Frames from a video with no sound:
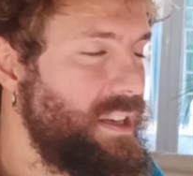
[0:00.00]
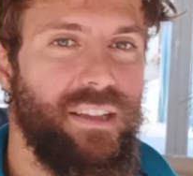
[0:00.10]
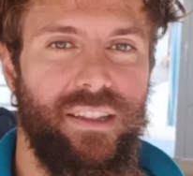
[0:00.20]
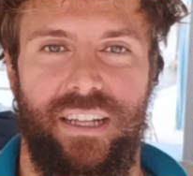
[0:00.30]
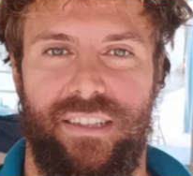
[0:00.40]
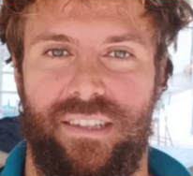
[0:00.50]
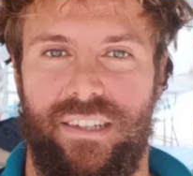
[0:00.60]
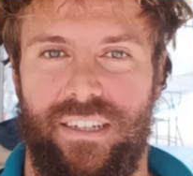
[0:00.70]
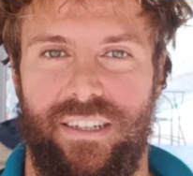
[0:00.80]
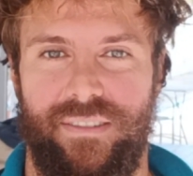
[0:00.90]
That's
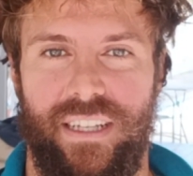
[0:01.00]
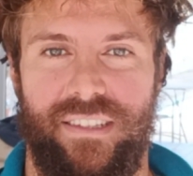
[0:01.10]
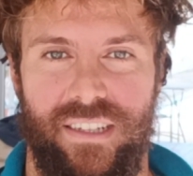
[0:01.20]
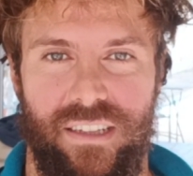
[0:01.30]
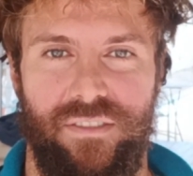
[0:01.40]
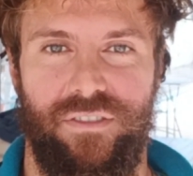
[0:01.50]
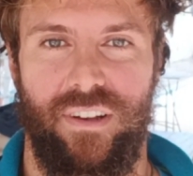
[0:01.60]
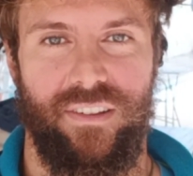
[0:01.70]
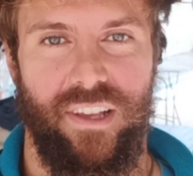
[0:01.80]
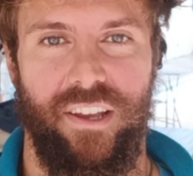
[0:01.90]
the
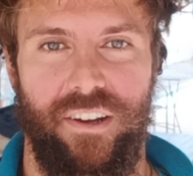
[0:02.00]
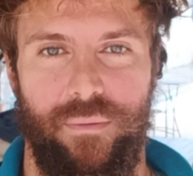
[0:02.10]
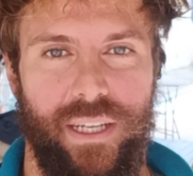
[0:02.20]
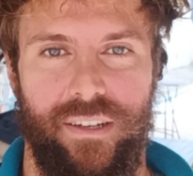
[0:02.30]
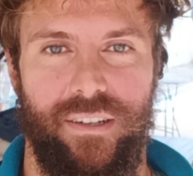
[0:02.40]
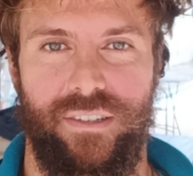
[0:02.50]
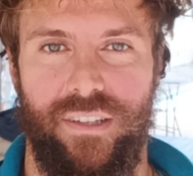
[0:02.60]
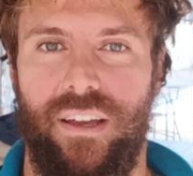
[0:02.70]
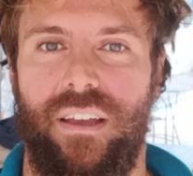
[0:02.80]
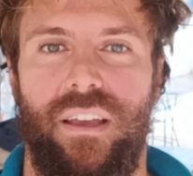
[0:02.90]
difference here, because
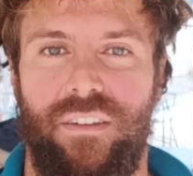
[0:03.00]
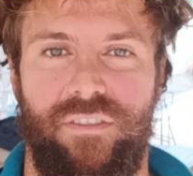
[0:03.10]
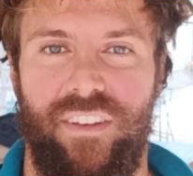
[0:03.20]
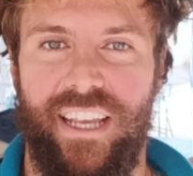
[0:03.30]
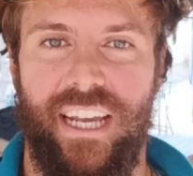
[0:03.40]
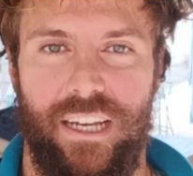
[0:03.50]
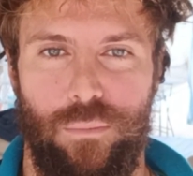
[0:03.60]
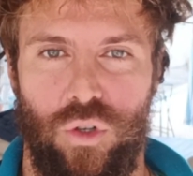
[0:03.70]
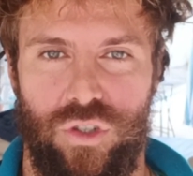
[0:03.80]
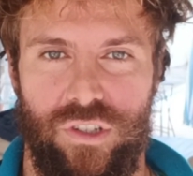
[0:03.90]
feeling an
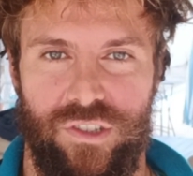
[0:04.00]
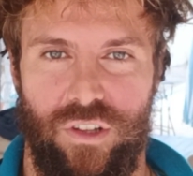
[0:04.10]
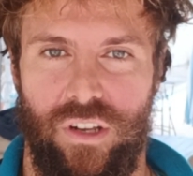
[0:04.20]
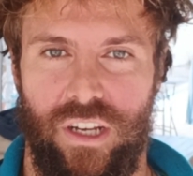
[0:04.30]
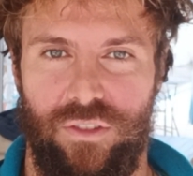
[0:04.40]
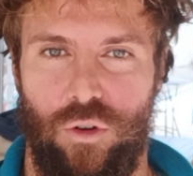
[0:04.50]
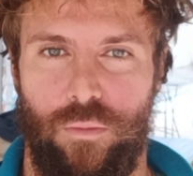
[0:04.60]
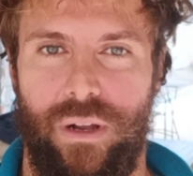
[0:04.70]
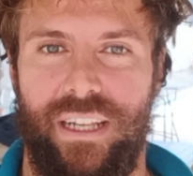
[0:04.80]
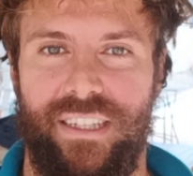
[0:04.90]
emotion is totally
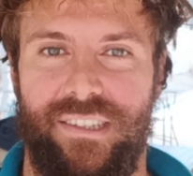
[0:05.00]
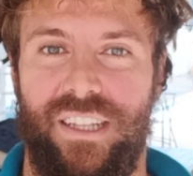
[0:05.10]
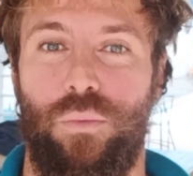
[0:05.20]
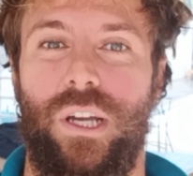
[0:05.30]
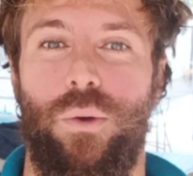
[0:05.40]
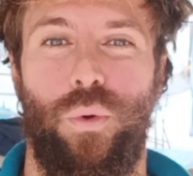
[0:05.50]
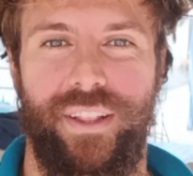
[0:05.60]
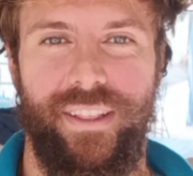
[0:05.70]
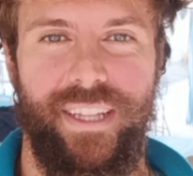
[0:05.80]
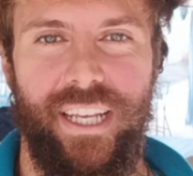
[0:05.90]
normal. It's the way we
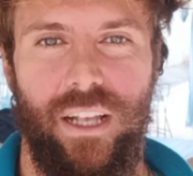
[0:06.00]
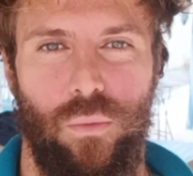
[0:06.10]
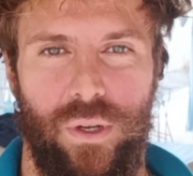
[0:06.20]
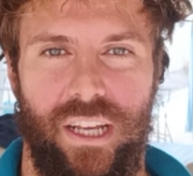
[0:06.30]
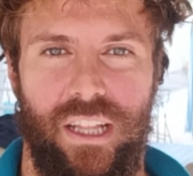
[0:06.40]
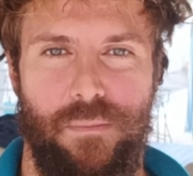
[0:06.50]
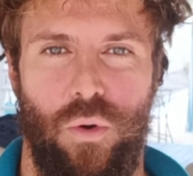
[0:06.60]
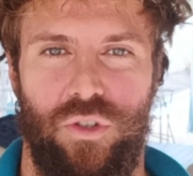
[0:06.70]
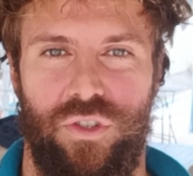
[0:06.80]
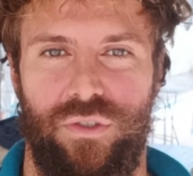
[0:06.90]
deal with that
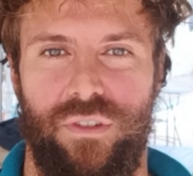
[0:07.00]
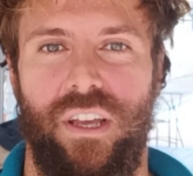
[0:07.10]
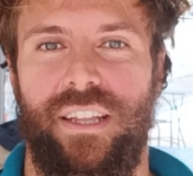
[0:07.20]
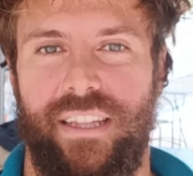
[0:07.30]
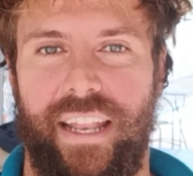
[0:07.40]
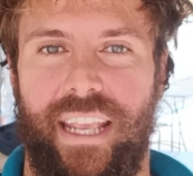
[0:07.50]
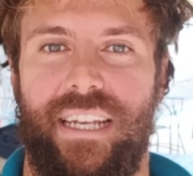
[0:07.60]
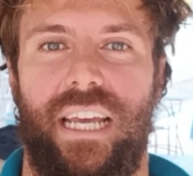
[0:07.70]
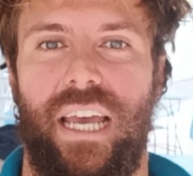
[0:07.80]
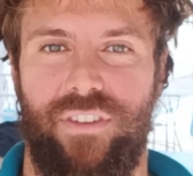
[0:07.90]
emotion that can
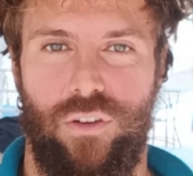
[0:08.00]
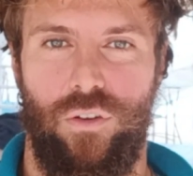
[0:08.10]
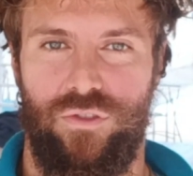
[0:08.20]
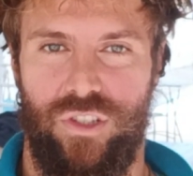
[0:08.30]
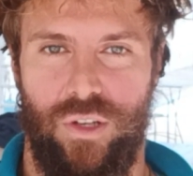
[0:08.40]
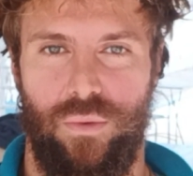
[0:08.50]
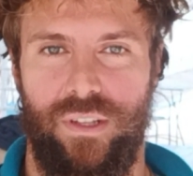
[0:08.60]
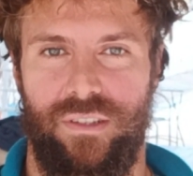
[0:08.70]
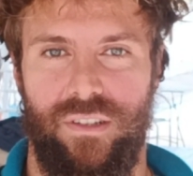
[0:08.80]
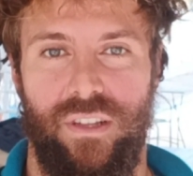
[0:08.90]
have
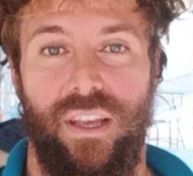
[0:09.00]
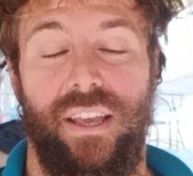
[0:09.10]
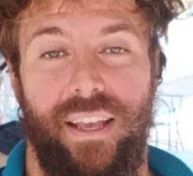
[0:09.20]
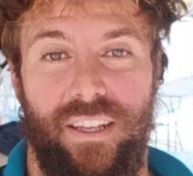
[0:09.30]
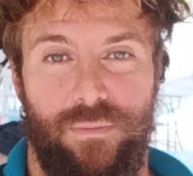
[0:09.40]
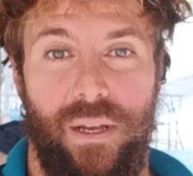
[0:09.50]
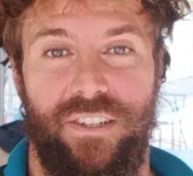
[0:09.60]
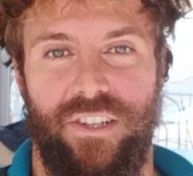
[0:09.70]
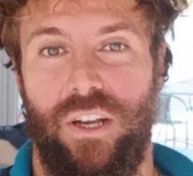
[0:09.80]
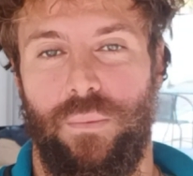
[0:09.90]
consequences,
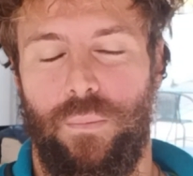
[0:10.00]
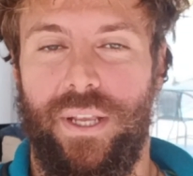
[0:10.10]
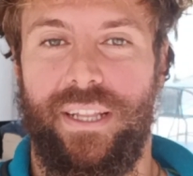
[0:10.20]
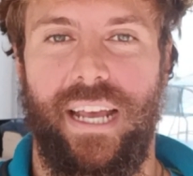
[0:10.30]
especially with